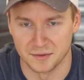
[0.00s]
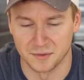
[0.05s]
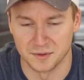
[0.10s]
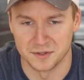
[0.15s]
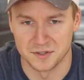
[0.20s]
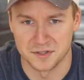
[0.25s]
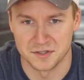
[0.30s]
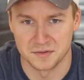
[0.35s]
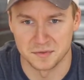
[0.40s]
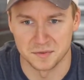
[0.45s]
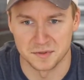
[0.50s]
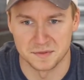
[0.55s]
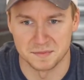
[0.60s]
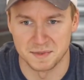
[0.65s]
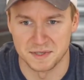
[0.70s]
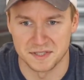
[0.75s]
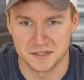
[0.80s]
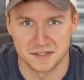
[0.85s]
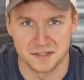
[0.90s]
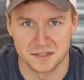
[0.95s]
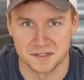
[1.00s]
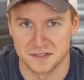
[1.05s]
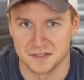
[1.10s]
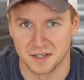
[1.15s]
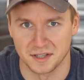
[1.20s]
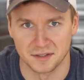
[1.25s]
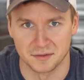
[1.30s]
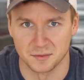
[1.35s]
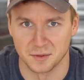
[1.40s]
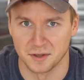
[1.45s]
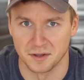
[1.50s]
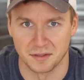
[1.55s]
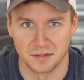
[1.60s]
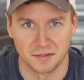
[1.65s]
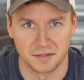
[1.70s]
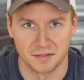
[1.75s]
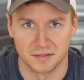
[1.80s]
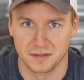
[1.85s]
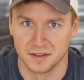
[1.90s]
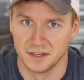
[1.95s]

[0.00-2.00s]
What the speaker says: which was basically just done with